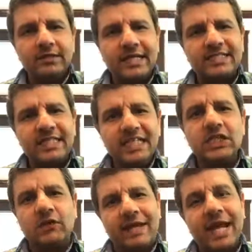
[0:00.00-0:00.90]
That's
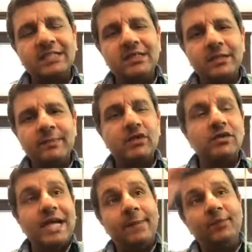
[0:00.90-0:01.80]
incorrect,
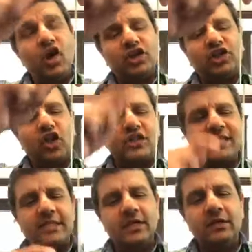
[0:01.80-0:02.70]
because I am not
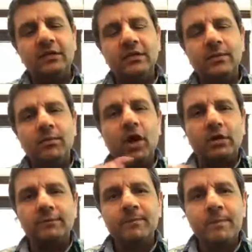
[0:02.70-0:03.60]
touching the
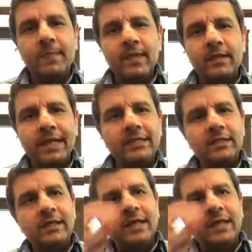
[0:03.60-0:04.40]
ball, right?